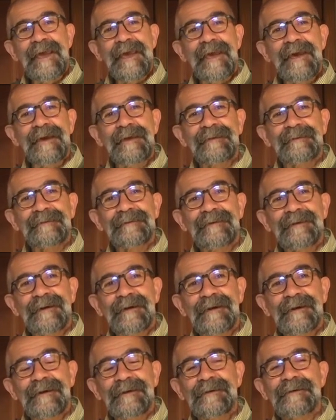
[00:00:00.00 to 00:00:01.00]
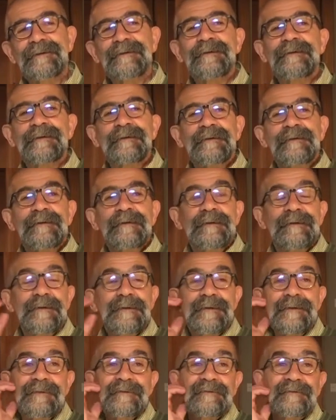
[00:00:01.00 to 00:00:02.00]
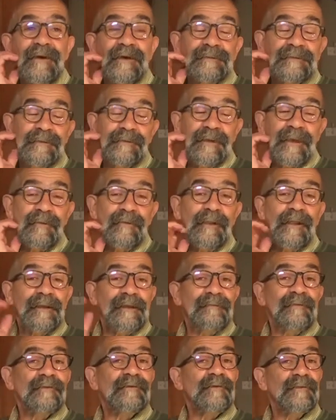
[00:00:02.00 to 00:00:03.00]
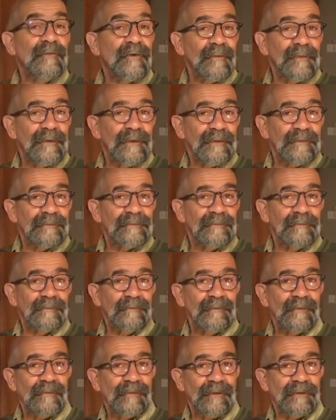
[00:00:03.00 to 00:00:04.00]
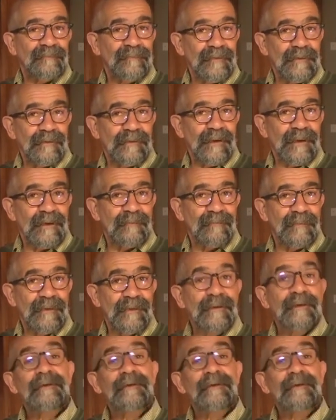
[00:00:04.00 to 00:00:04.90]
And so I said, okay, well, I'll give you 2 more minutes to play a video game.